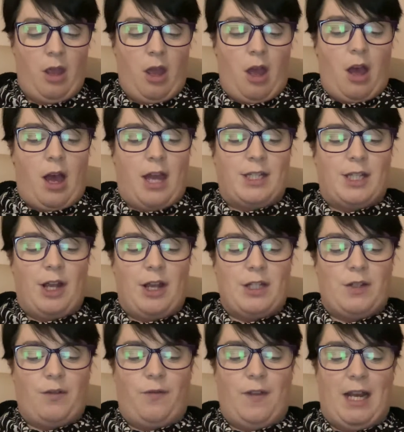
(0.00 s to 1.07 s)
I turn
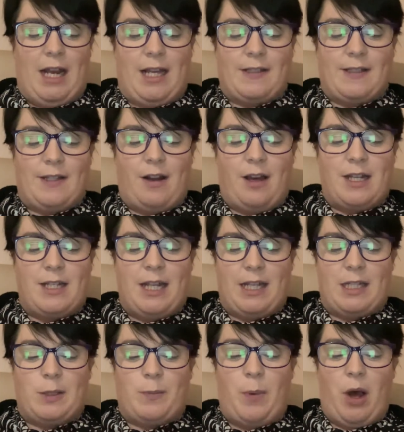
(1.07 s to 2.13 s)
to Felix, an idea
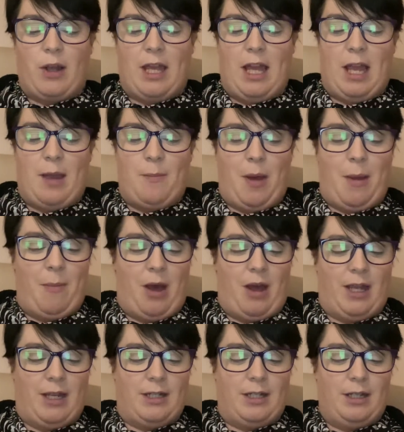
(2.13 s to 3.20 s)
sparking in my
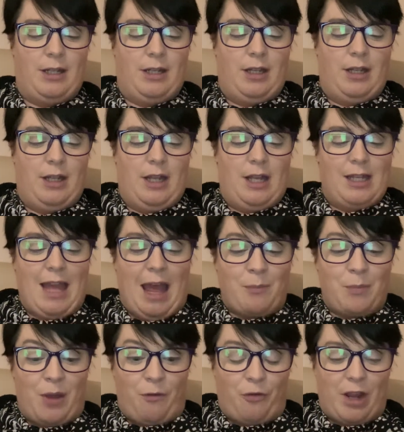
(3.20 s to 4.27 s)
mind. Can
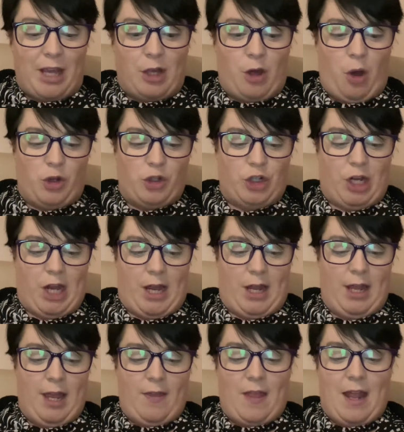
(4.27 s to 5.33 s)
we free Koshka,
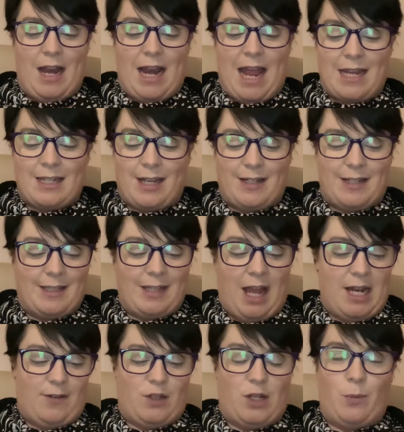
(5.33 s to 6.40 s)
then let her
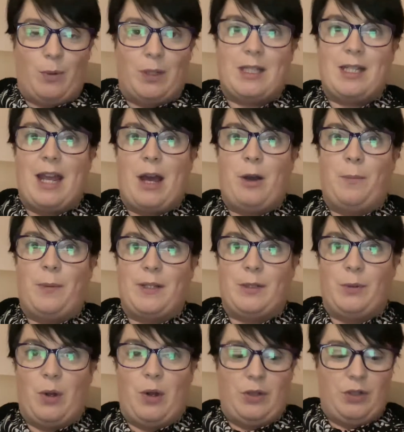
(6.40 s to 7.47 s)
decide if she wants to help us or
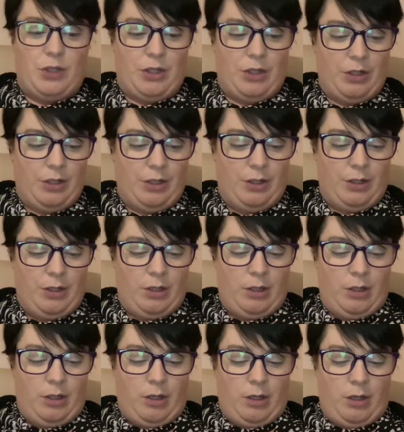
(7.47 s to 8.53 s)
not?
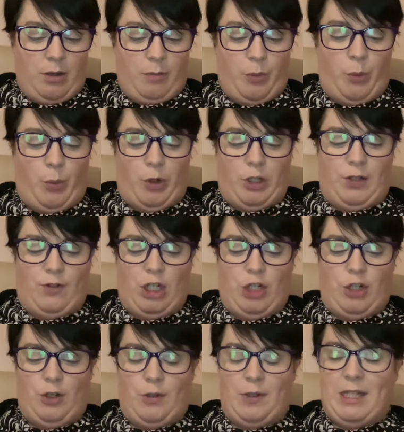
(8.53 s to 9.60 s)
But what if she
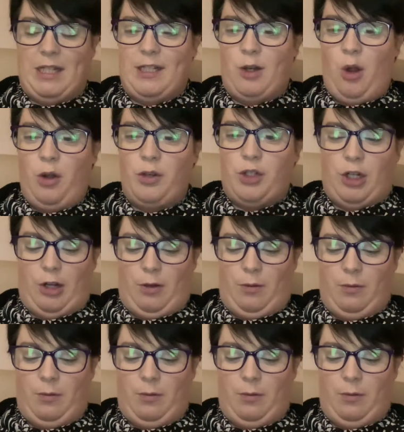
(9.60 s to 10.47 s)
chooses not to?